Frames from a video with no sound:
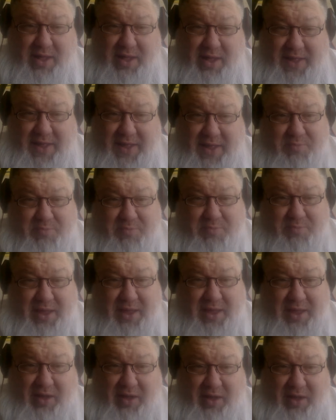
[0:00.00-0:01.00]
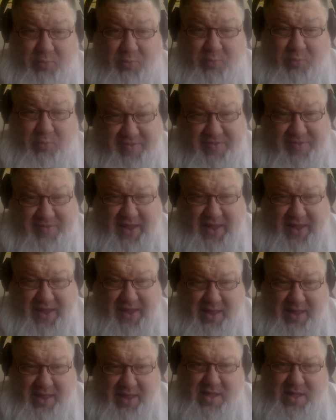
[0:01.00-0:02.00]
That'll be on
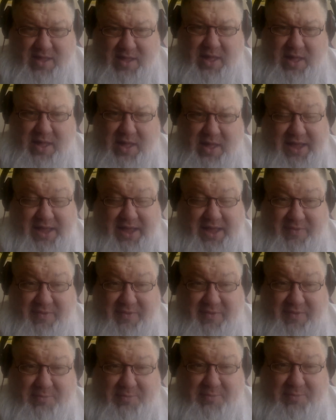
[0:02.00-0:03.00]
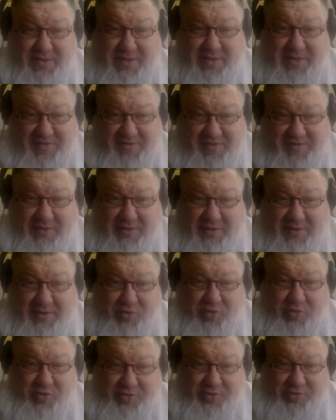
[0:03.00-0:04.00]
Wednesday. Again, that'll be just after
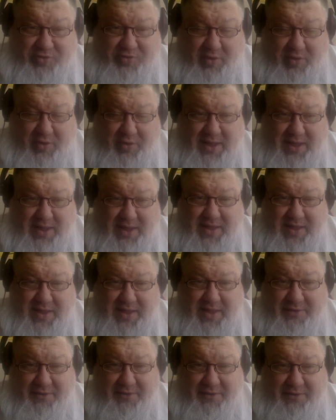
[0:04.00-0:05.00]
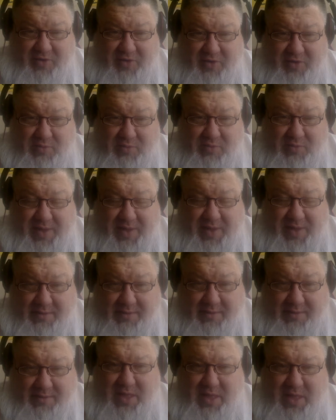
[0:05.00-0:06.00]
3:30 in the afternoon,
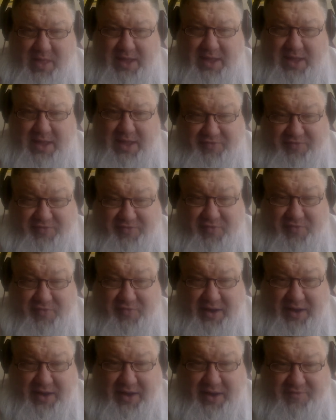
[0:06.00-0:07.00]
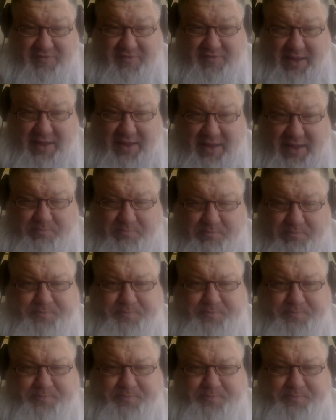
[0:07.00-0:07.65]
p.m. Eastern Standard Time.